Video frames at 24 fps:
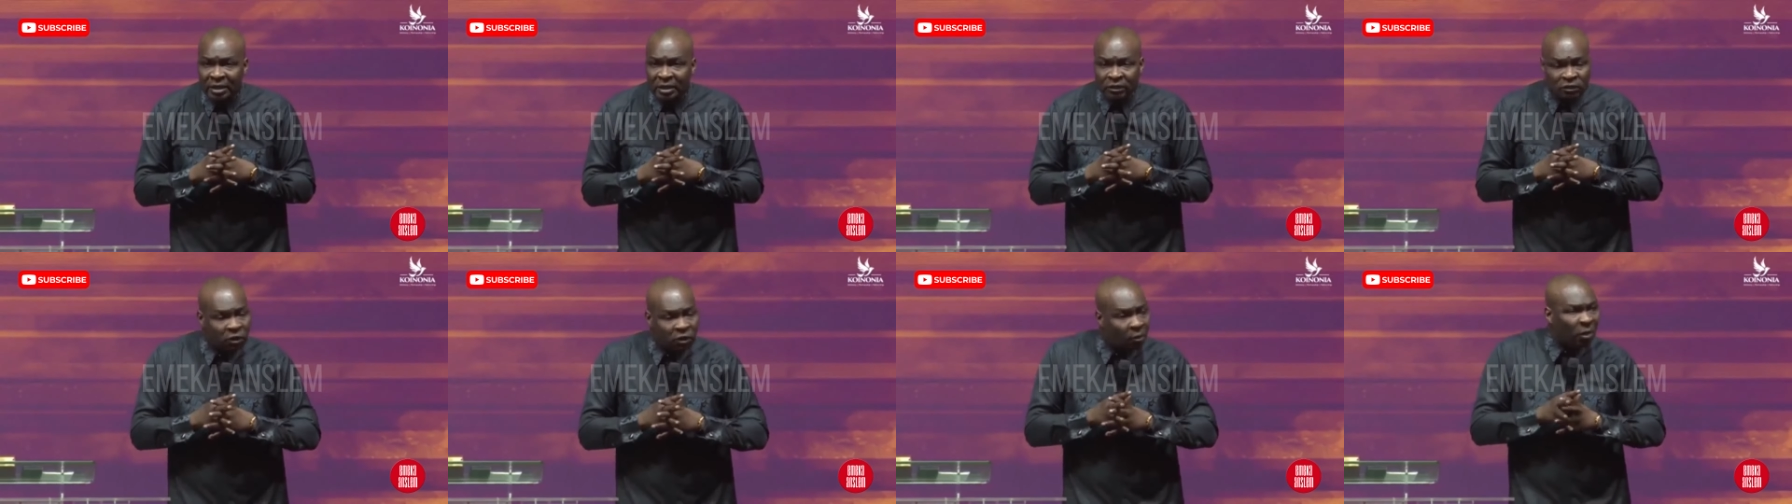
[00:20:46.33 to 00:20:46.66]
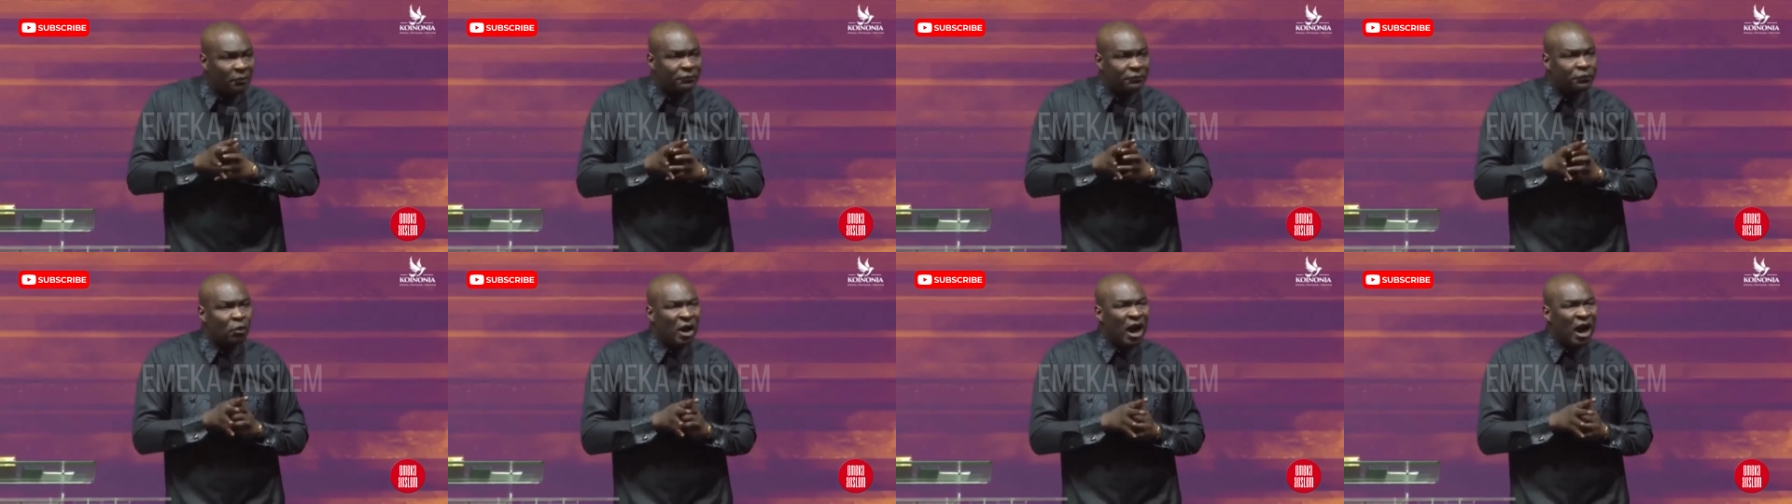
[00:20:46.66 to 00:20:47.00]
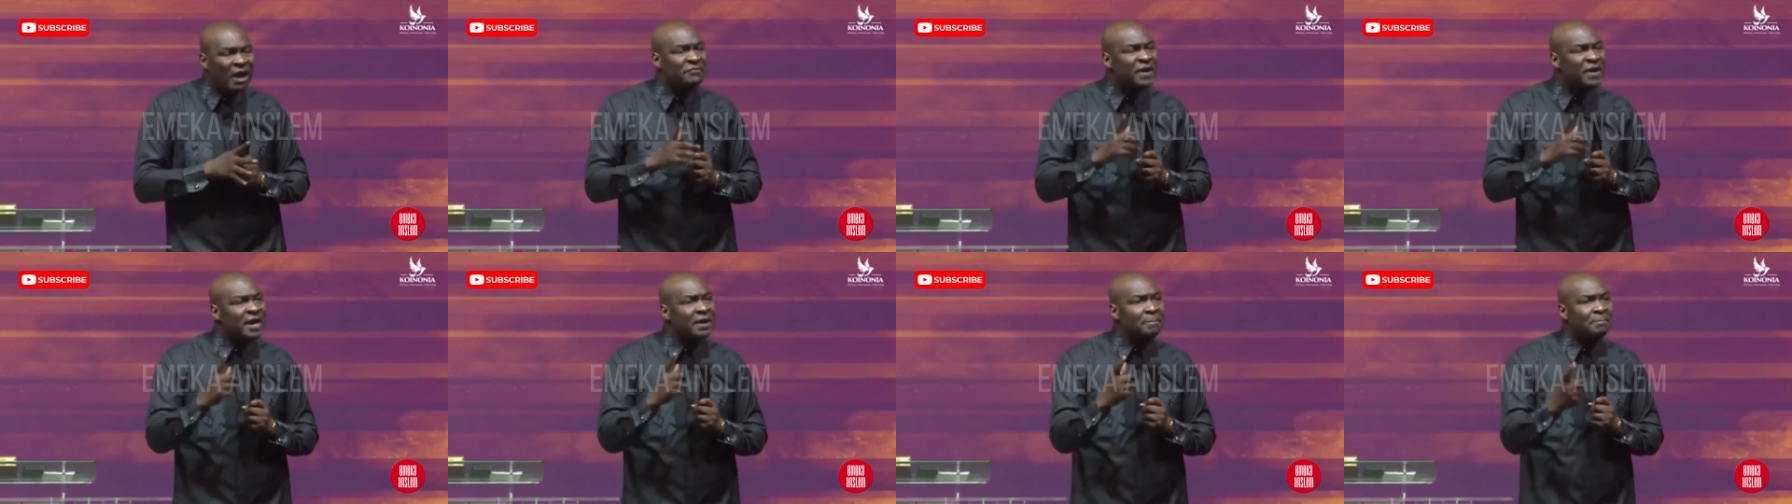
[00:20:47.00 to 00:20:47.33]
Some of you
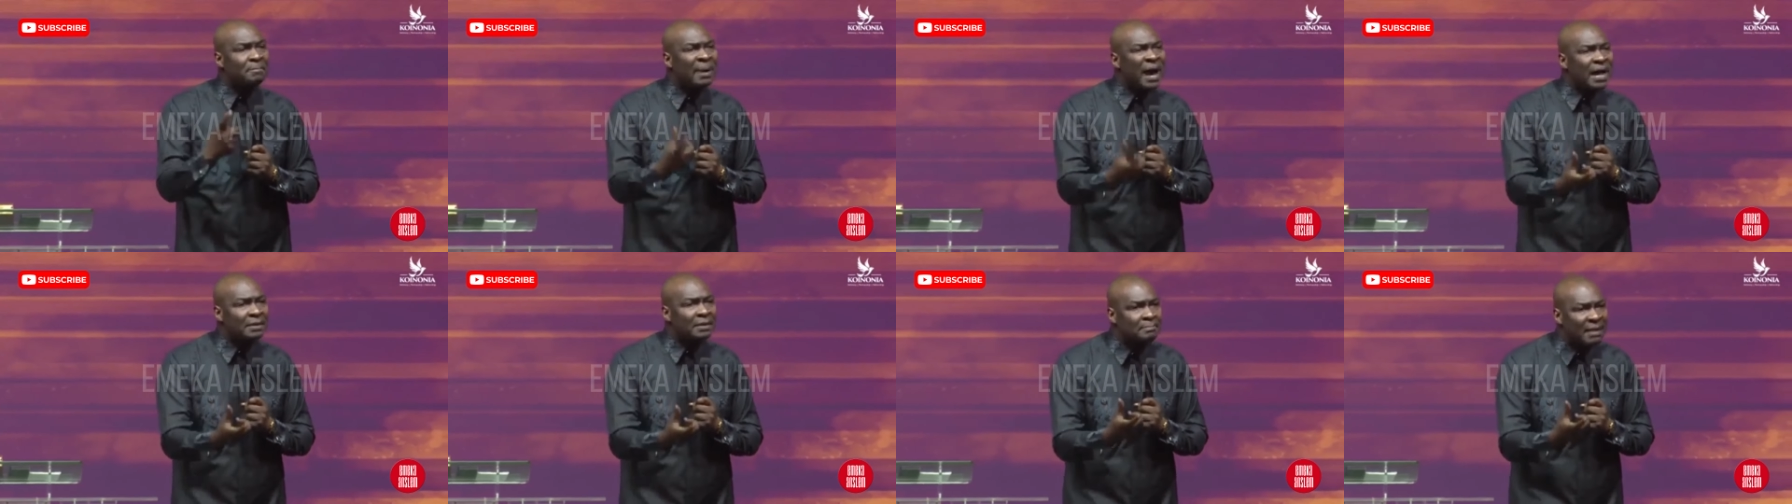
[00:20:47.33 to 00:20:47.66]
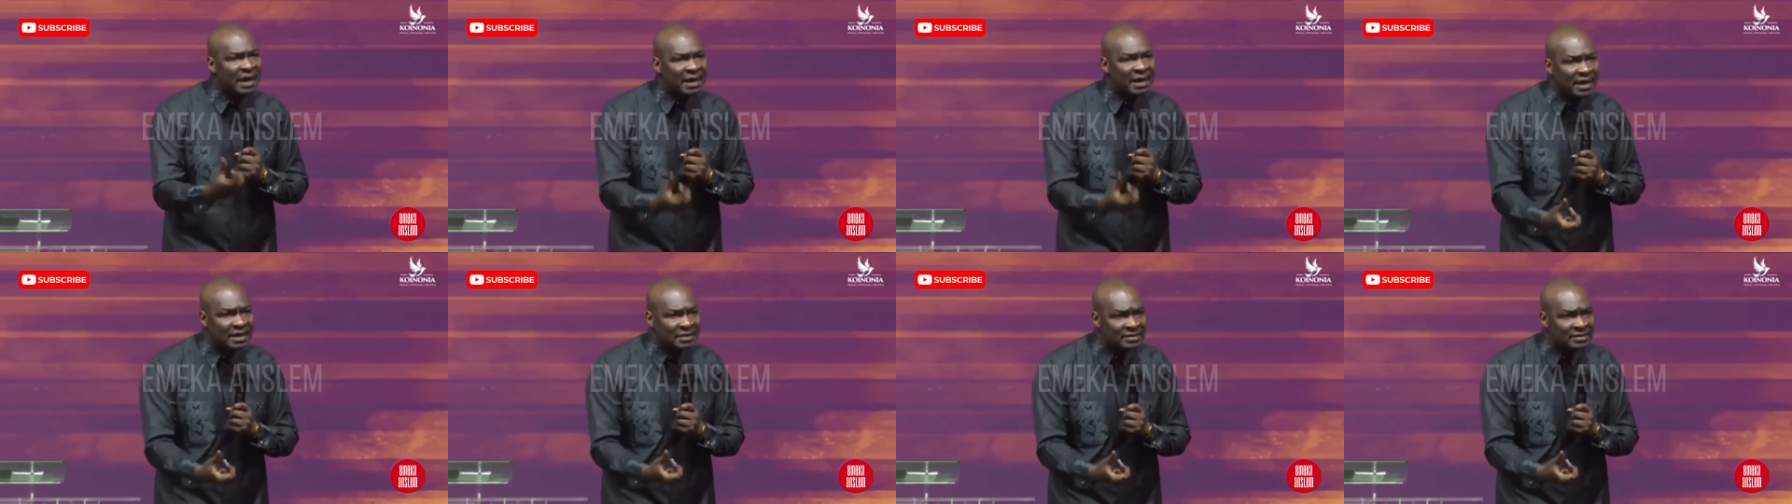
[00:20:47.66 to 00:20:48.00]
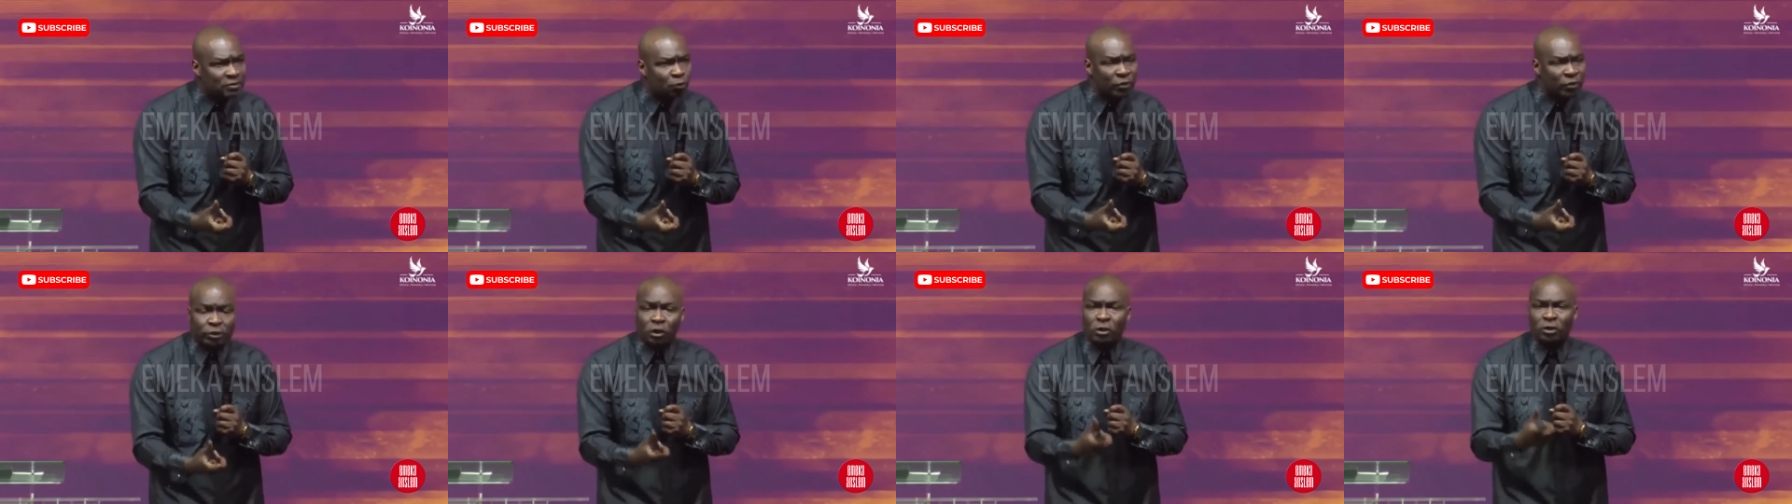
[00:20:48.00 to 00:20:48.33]
have very bad
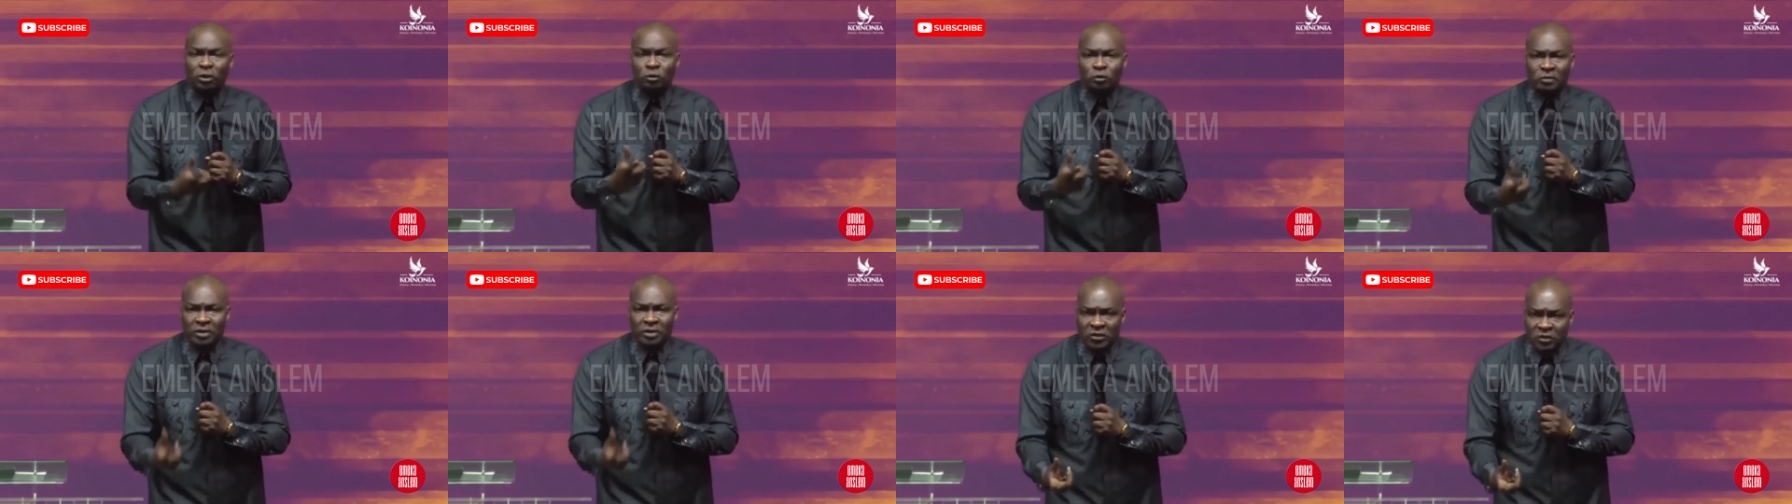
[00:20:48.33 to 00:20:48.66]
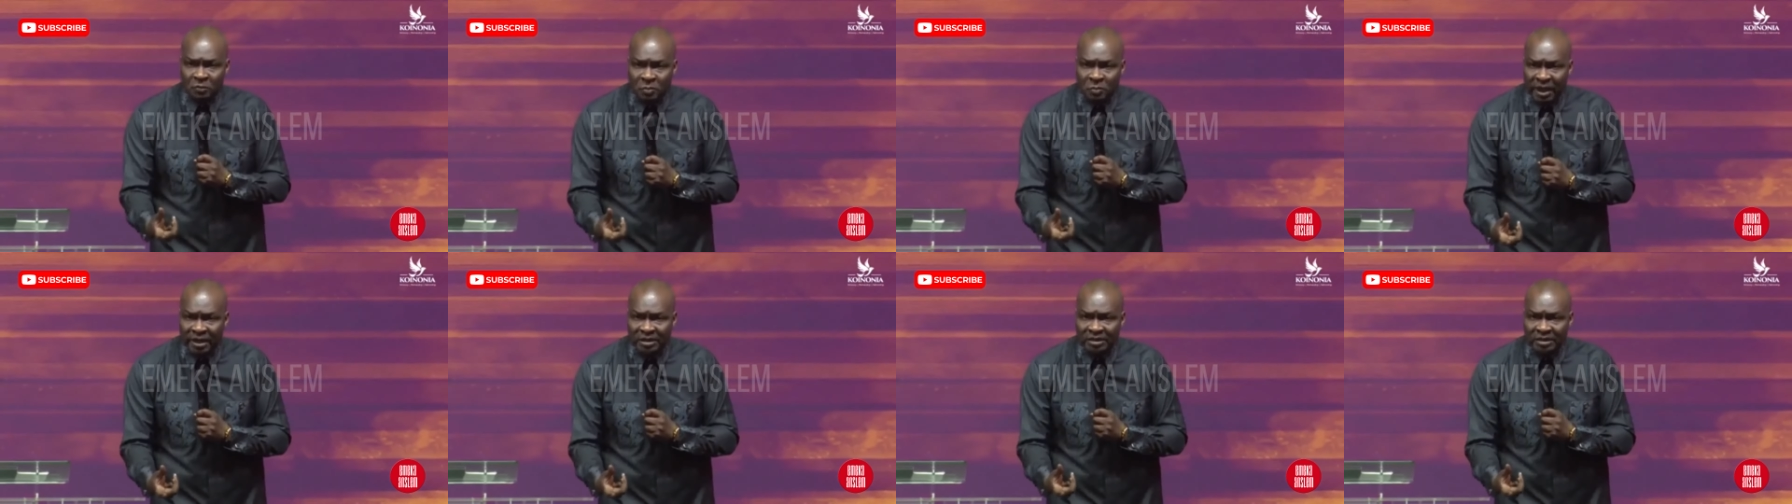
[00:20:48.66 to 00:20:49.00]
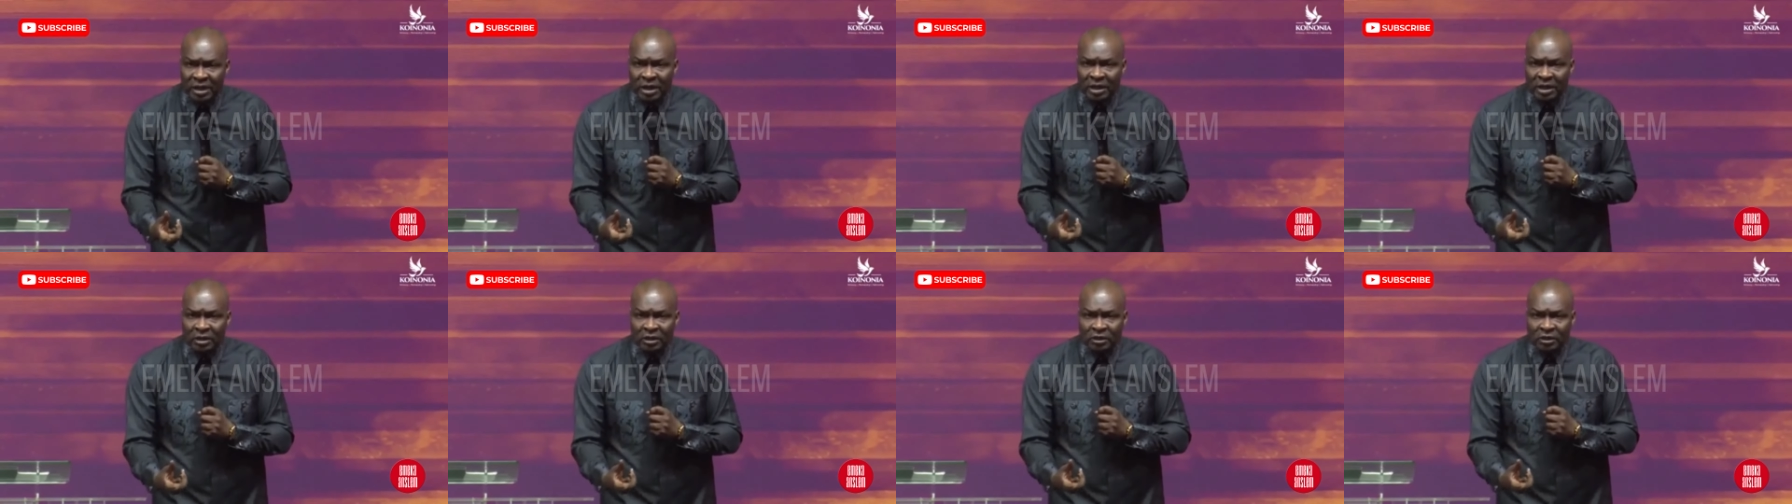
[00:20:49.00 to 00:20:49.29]
manners, with all due respect.